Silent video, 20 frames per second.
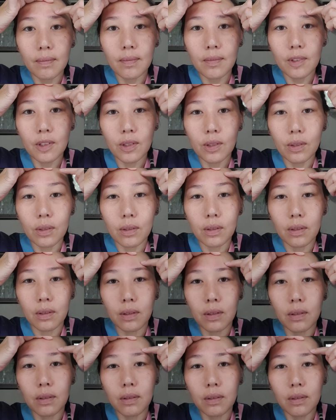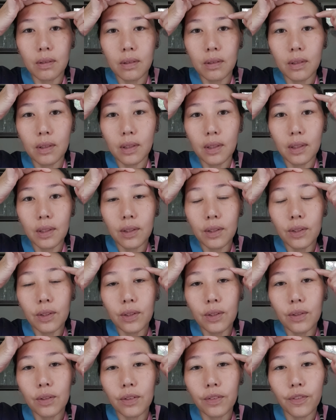just going to
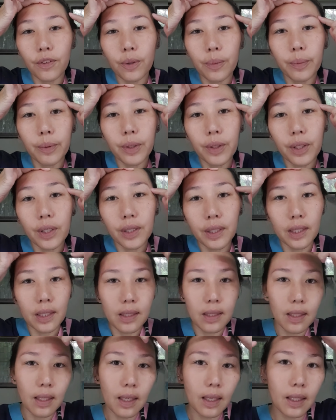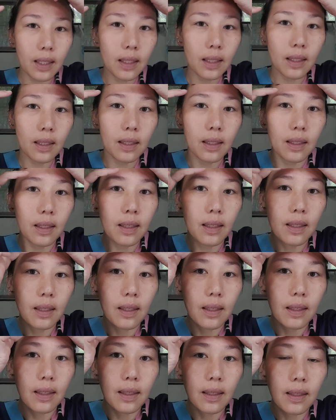do a few more on this side,
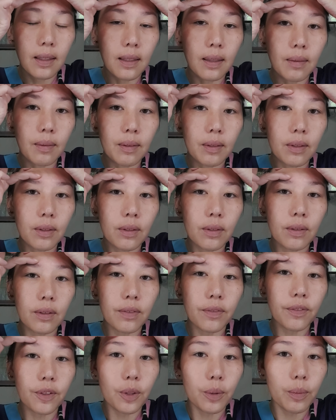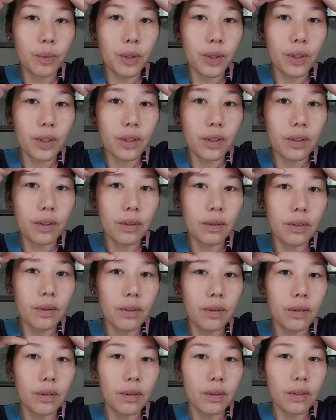and I'm going to do a few more
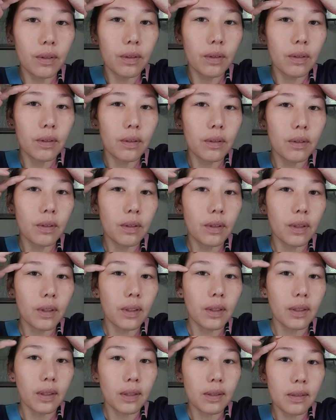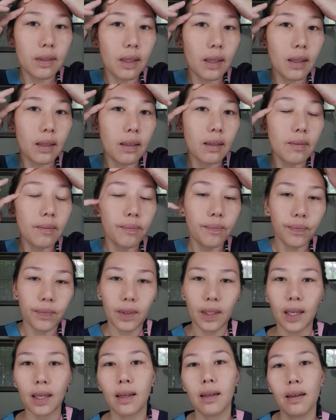on this side.
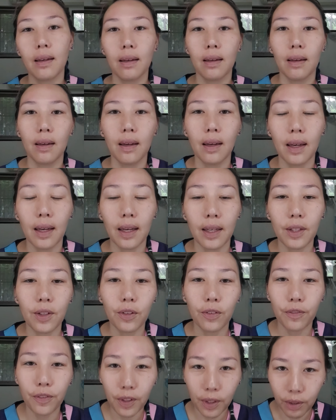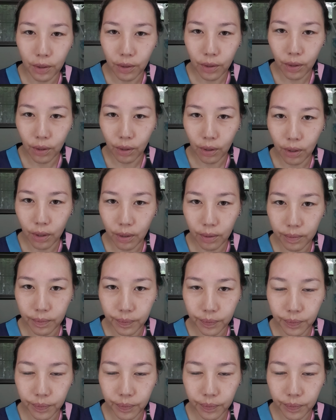Okay, and you'll feel your